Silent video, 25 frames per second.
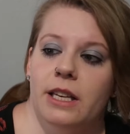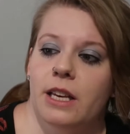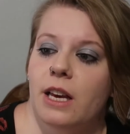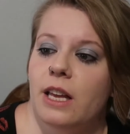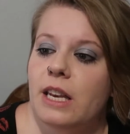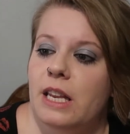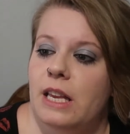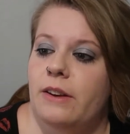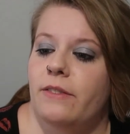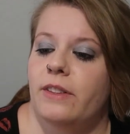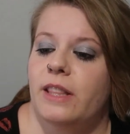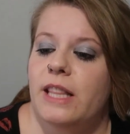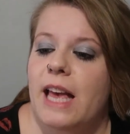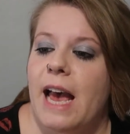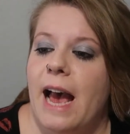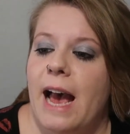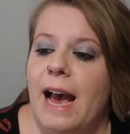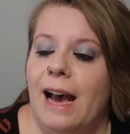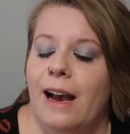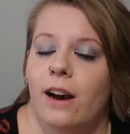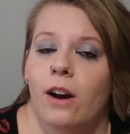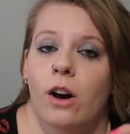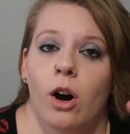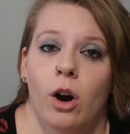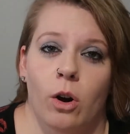good. Even the
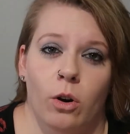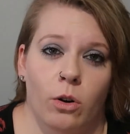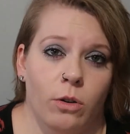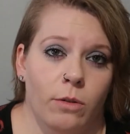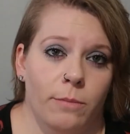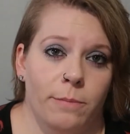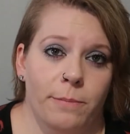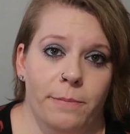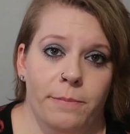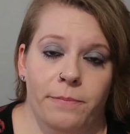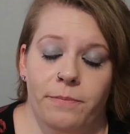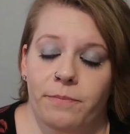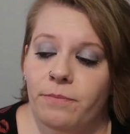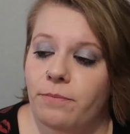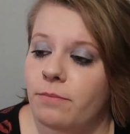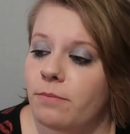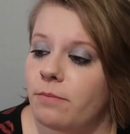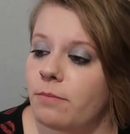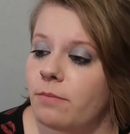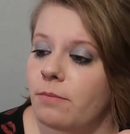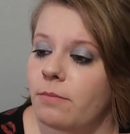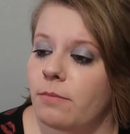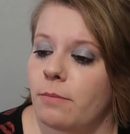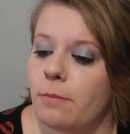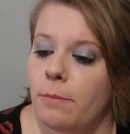at home
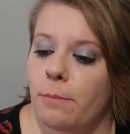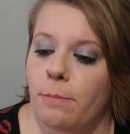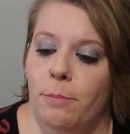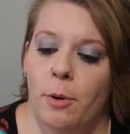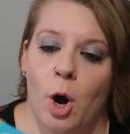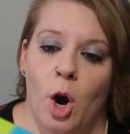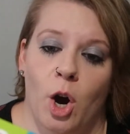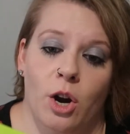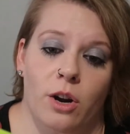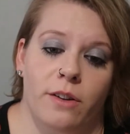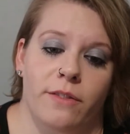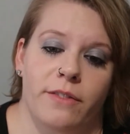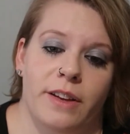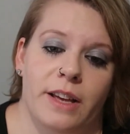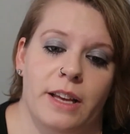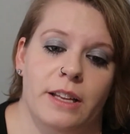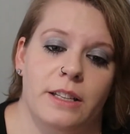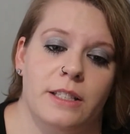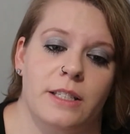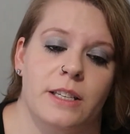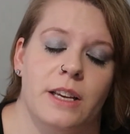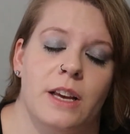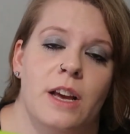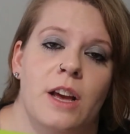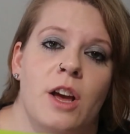part of
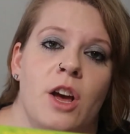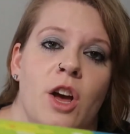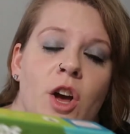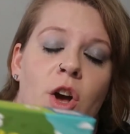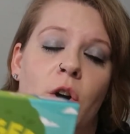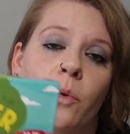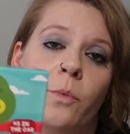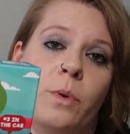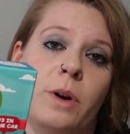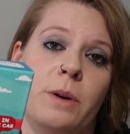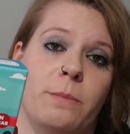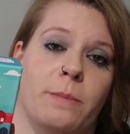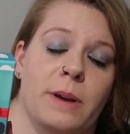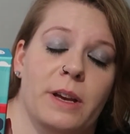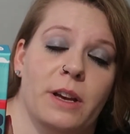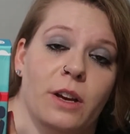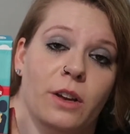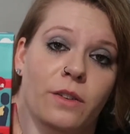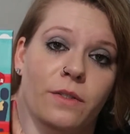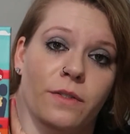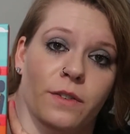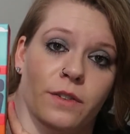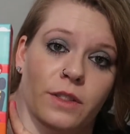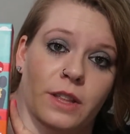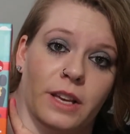it would be
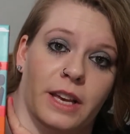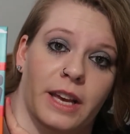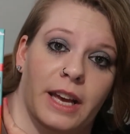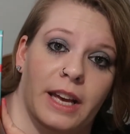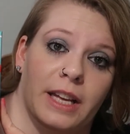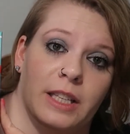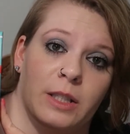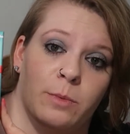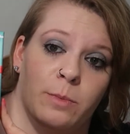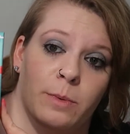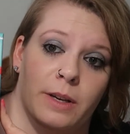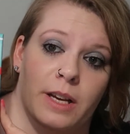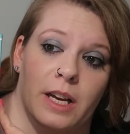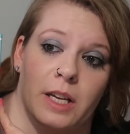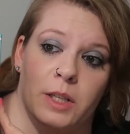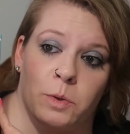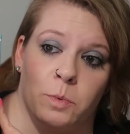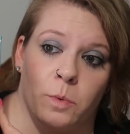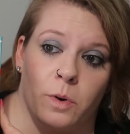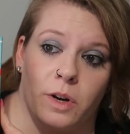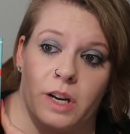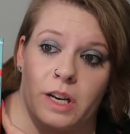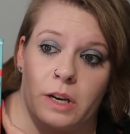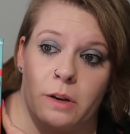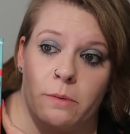good for the kids, because
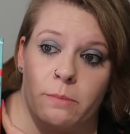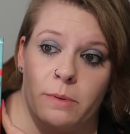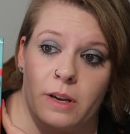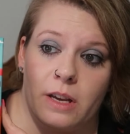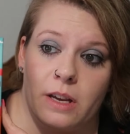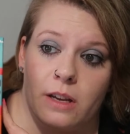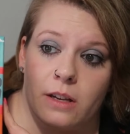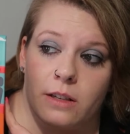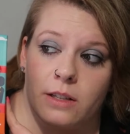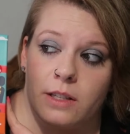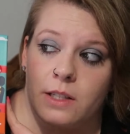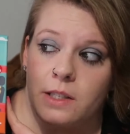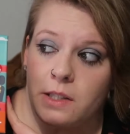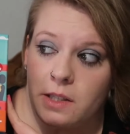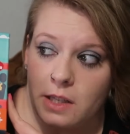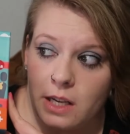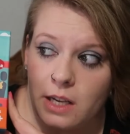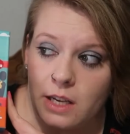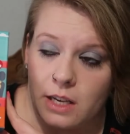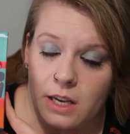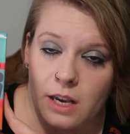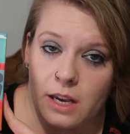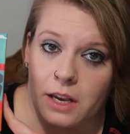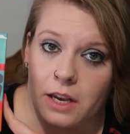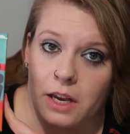we're gonna be
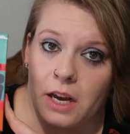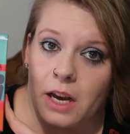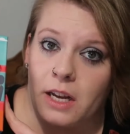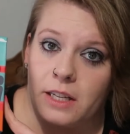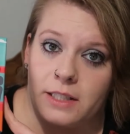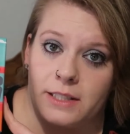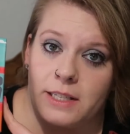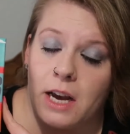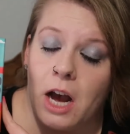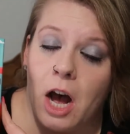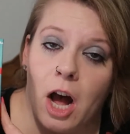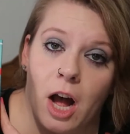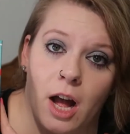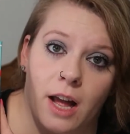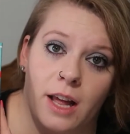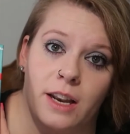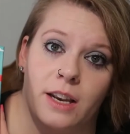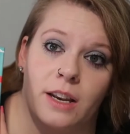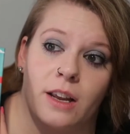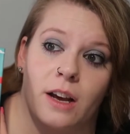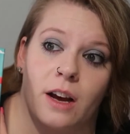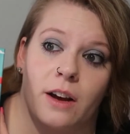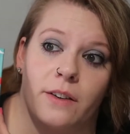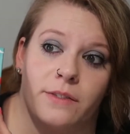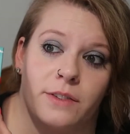seeing a
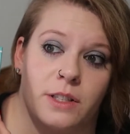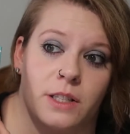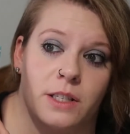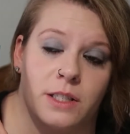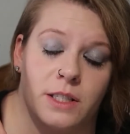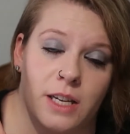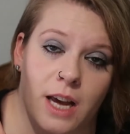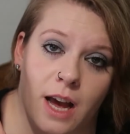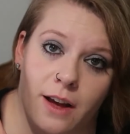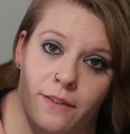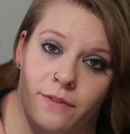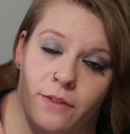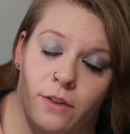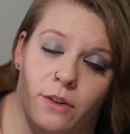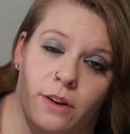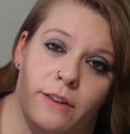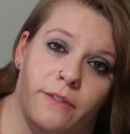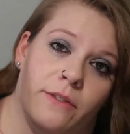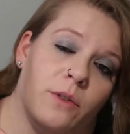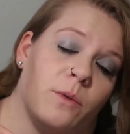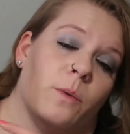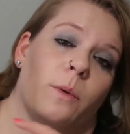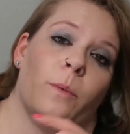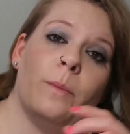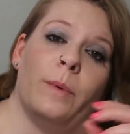ton of stuff, or
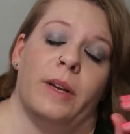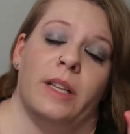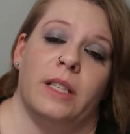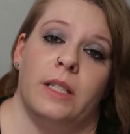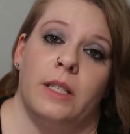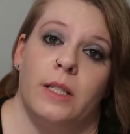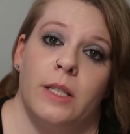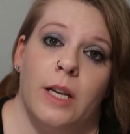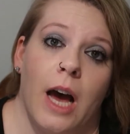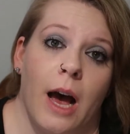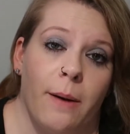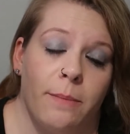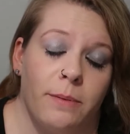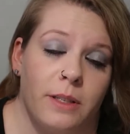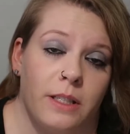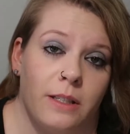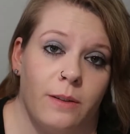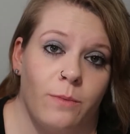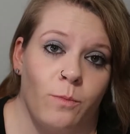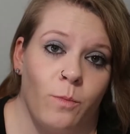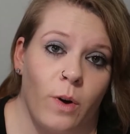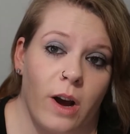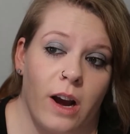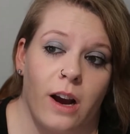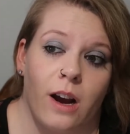even when we stop
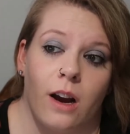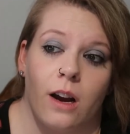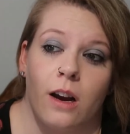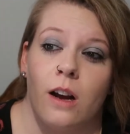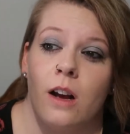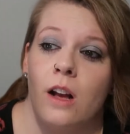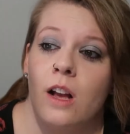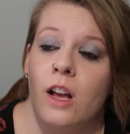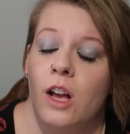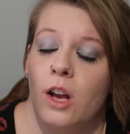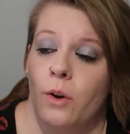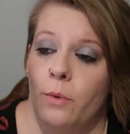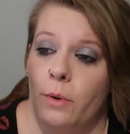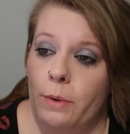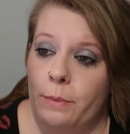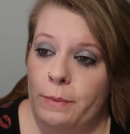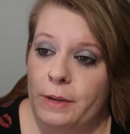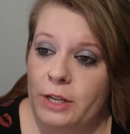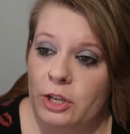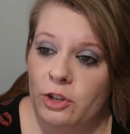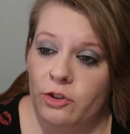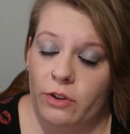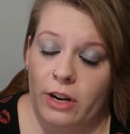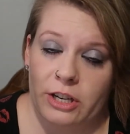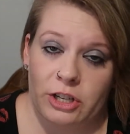somewhere, when
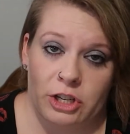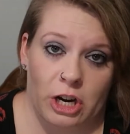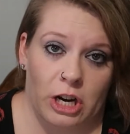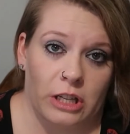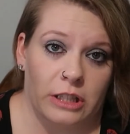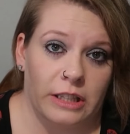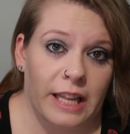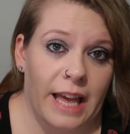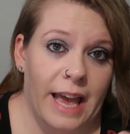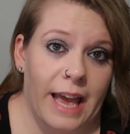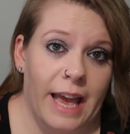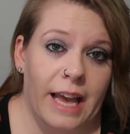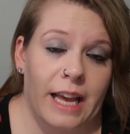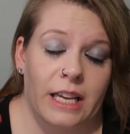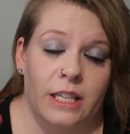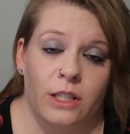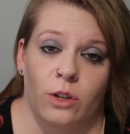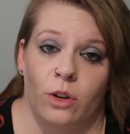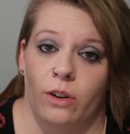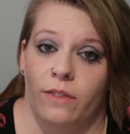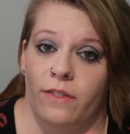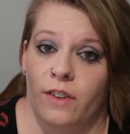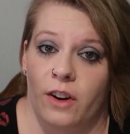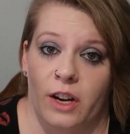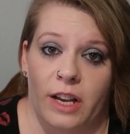we stretch our legs
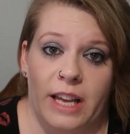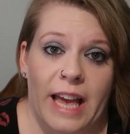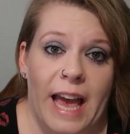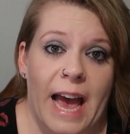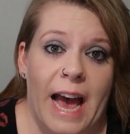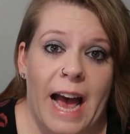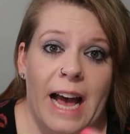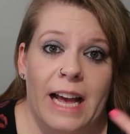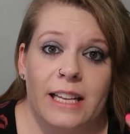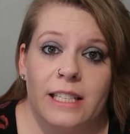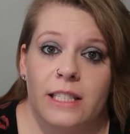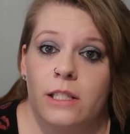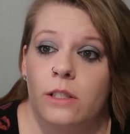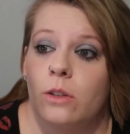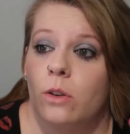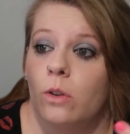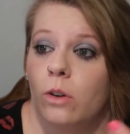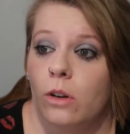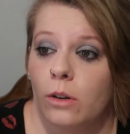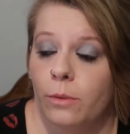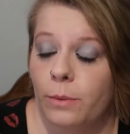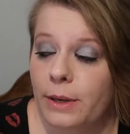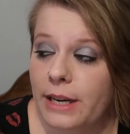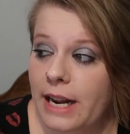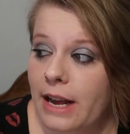or for gas
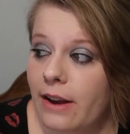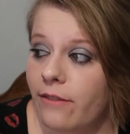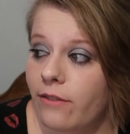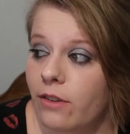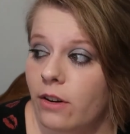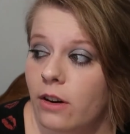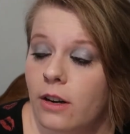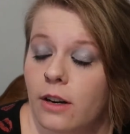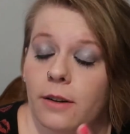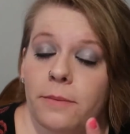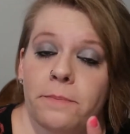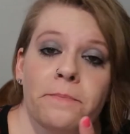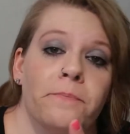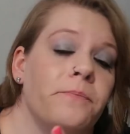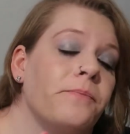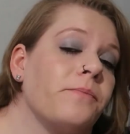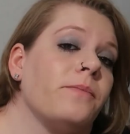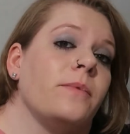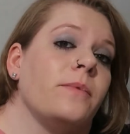or whatever.